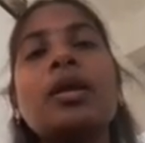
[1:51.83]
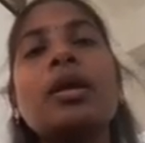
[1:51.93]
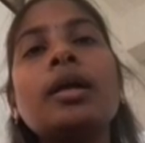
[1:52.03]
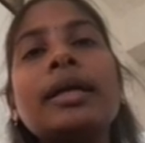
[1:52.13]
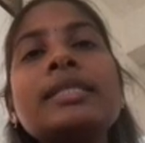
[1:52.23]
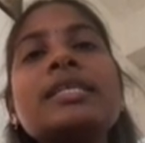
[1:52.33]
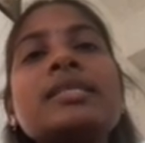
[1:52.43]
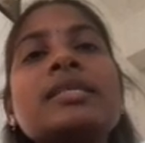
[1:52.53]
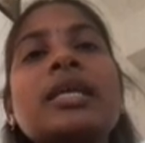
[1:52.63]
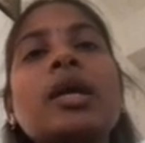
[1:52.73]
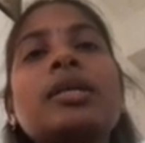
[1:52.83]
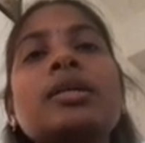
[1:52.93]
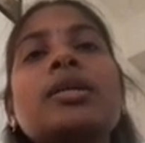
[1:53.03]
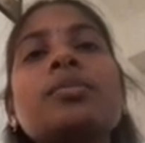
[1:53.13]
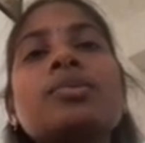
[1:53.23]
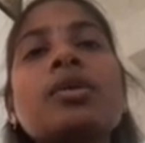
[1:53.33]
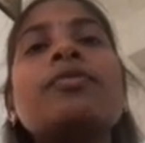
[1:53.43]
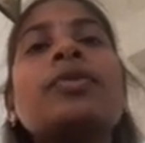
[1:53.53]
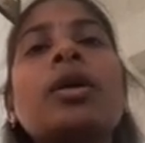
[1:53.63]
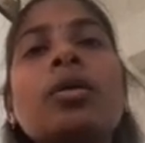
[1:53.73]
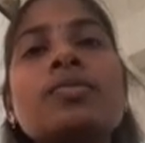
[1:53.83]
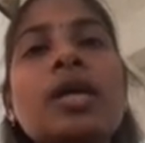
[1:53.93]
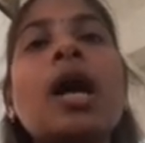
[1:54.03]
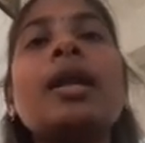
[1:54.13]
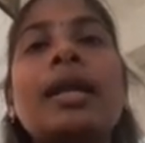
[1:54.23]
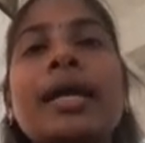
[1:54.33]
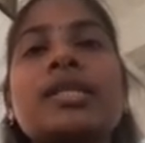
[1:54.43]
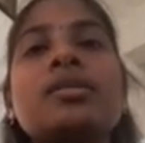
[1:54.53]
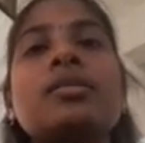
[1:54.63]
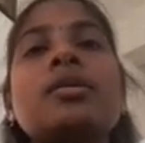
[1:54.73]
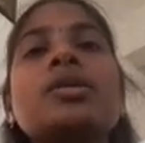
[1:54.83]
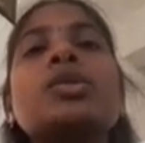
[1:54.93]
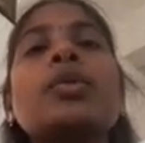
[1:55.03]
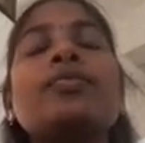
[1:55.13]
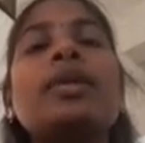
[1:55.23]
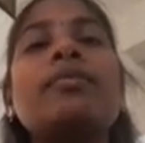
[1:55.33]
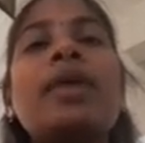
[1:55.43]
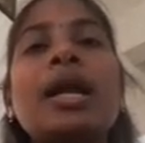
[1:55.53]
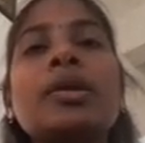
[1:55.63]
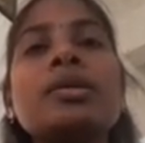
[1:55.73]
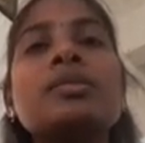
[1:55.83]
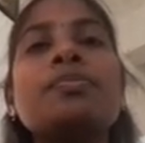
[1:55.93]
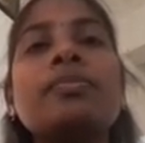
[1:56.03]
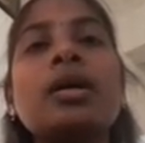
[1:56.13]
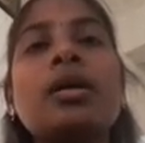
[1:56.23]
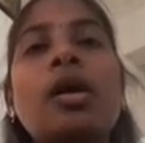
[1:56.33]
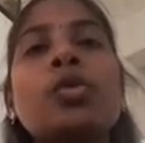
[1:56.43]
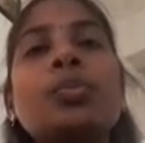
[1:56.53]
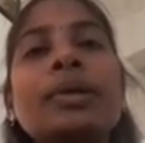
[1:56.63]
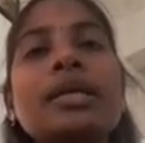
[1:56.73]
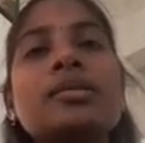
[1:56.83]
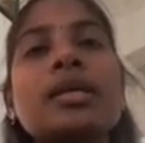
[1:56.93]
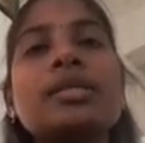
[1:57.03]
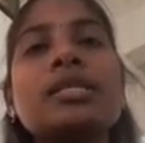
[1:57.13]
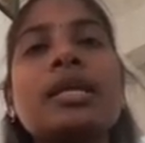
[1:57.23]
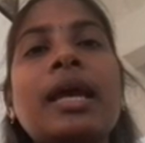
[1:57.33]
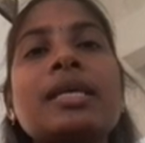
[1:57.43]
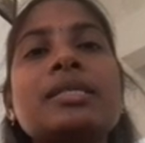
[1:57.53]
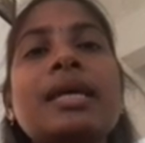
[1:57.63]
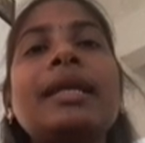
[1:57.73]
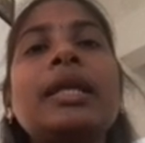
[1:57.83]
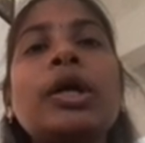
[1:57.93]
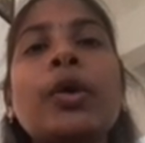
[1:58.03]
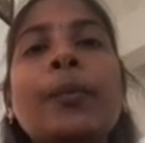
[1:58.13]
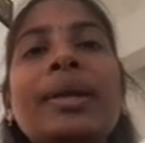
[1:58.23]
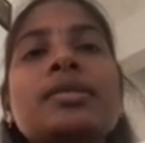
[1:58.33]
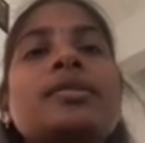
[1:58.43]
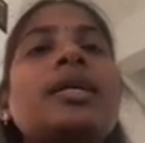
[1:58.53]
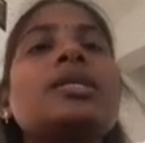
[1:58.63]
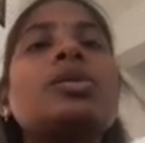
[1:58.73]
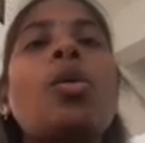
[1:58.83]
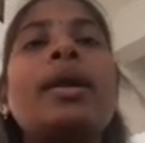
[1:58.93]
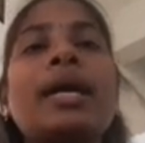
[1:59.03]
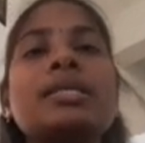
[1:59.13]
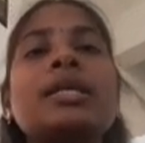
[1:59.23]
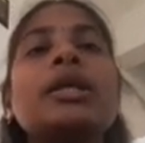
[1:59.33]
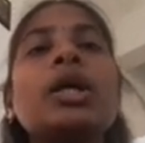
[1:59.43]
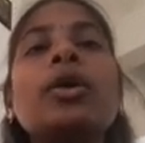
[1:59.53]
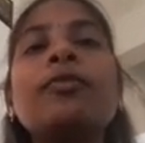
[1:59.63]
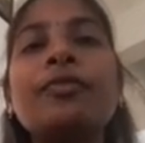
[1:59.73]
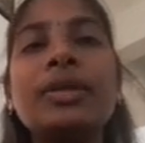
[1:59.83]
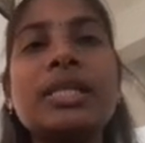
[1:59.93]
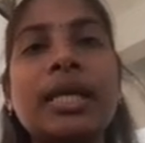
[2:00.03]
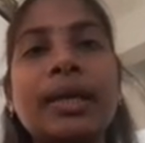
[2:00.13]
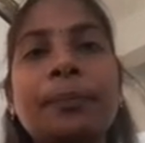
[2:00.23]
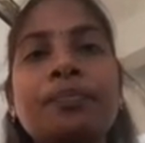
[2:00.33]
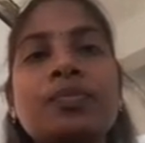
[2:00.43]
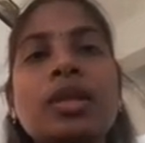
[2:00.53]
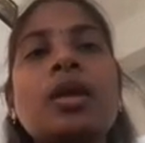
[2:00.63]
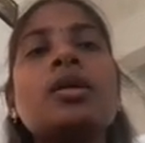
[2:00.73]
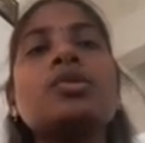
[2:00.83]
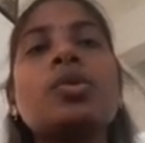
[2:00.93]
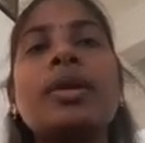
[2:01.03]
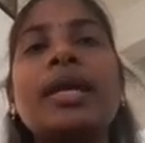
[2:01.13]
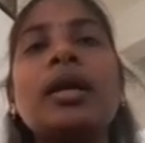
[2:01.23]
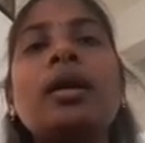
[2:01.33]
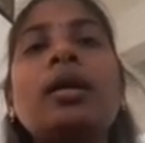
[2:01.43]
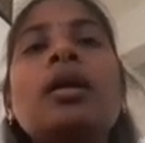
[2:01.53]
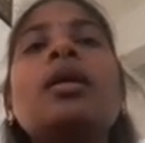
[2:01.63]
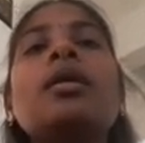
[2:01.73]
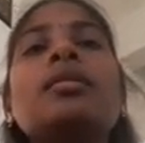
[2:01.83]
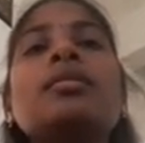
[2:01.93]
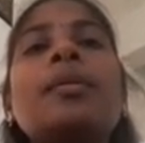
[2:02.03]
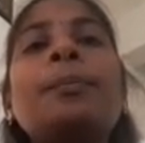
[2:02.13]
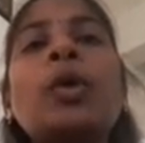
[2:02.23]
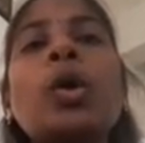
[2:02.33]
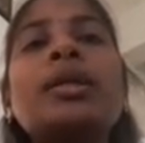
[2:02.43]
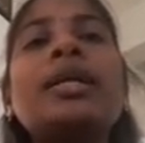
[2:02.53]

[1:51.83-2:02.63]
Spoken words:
consisting in terms of curves or lines. So if the value is output is considering as an curve means that is called as an curve fitting. So here plot the